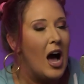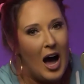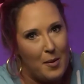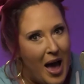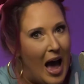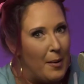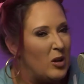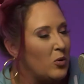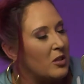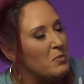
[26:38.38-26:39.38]
I'm happy
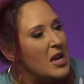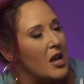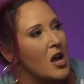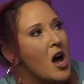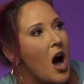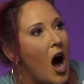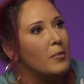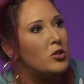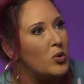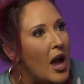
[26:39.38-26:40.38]
with me.
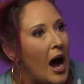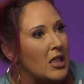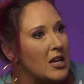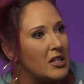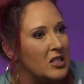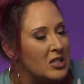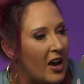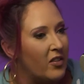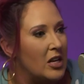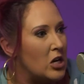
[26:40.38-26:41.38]
So yeah, I think it's
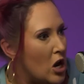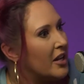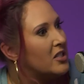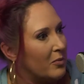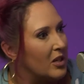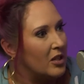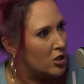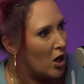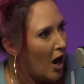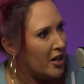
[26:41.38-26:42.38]
definitely not something that's
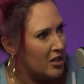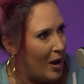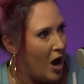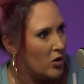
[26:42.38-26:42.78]
talked about.